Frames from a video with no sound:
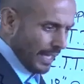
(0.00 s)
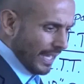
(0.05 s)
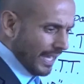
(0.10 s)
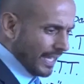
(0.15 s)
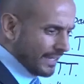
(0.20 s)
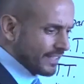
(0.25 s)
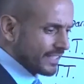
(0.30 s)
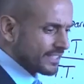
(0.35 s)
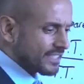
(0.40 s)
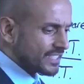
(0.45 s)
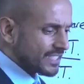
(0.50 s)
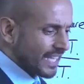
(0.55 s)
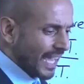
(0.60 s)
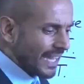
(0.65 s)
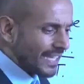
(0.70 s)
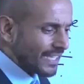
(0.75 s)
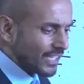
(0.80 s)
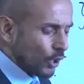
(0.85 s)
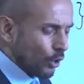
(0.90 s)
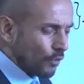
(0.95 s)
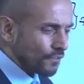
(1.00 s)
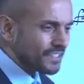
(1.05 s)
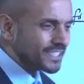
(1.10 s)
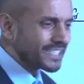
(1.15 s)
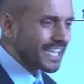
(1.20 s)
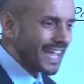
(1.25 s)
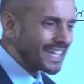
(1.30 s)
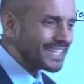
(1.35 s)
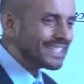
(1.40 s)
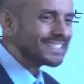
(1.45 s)
in the state of
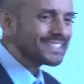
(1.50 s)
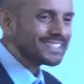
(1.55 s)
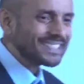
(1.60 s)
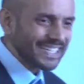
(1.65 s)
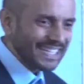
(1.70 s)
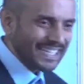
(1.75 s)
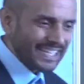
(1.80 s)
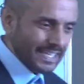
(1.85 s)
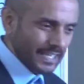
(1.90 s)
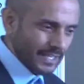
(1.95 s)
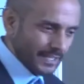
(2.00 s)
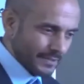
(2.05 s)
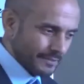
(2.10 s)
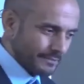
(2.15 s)
Tennessee,